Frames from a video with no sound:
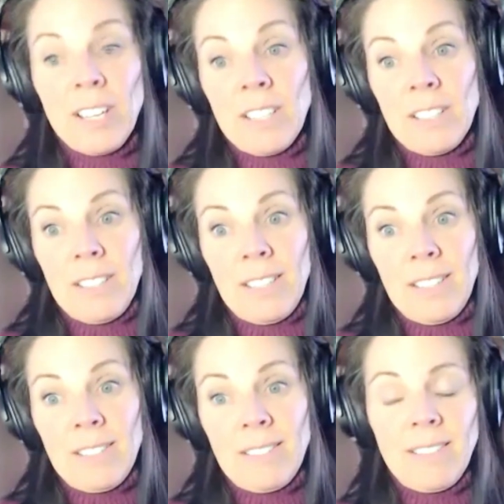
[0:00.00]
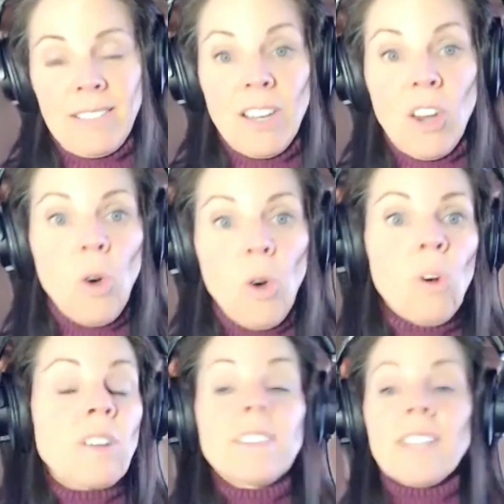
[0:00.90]
See?
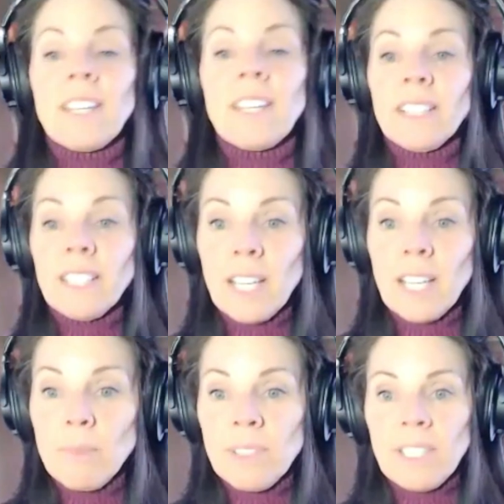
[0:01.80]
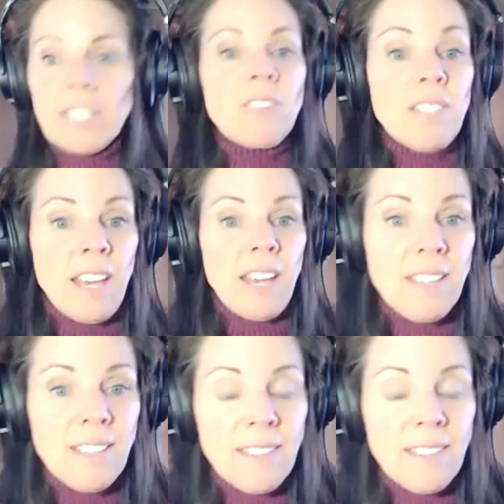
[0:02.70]
Or cycling clubs, like you said.